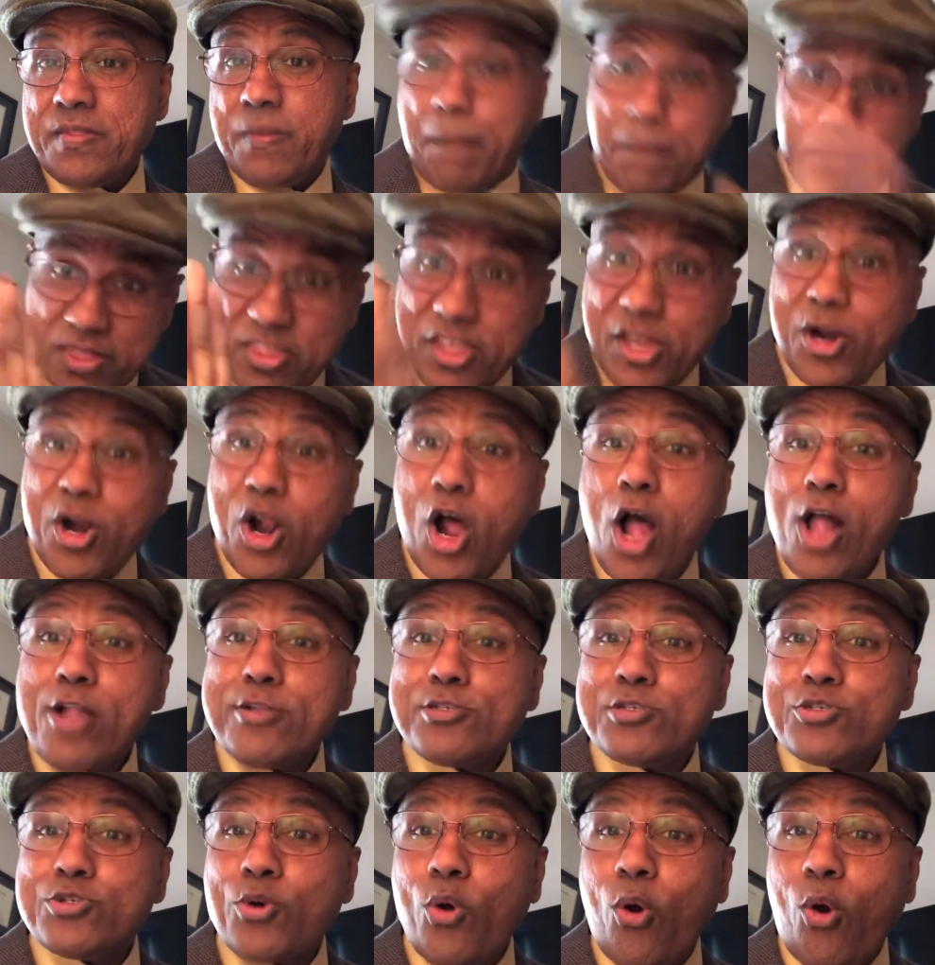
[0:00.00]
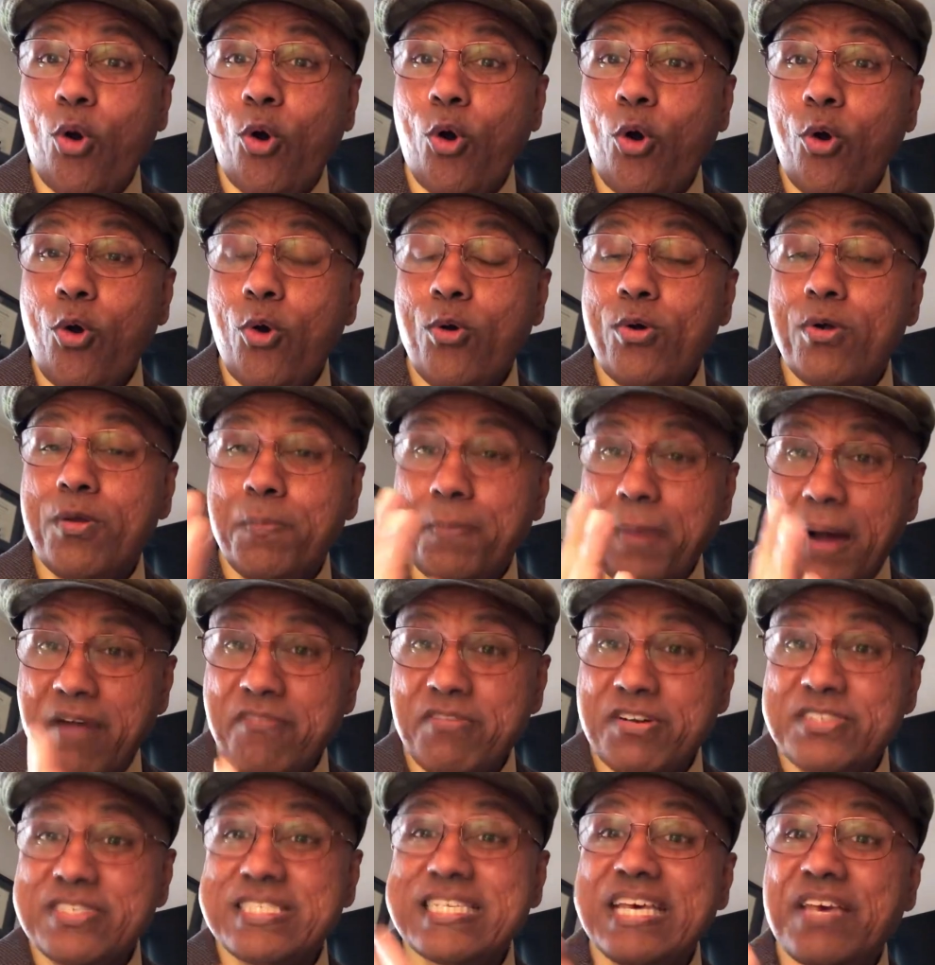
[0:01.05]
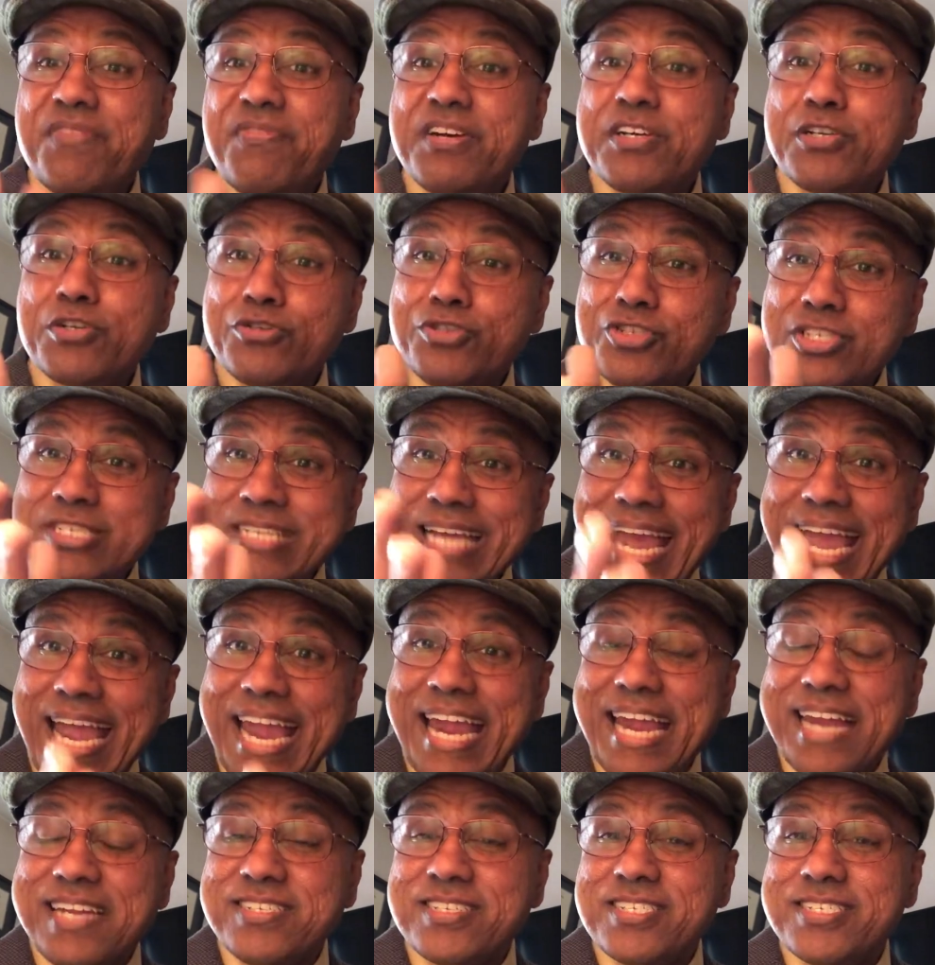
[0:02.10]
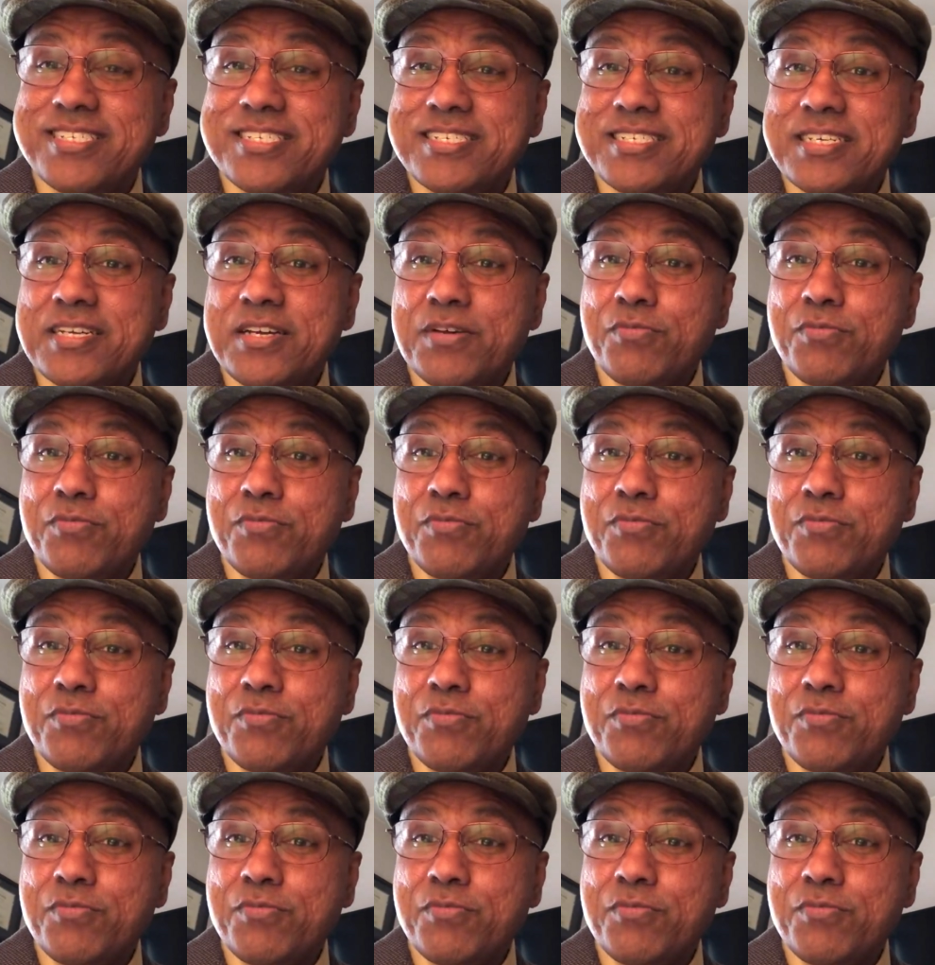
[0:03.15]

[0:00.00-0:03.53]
But there are also powers given to states,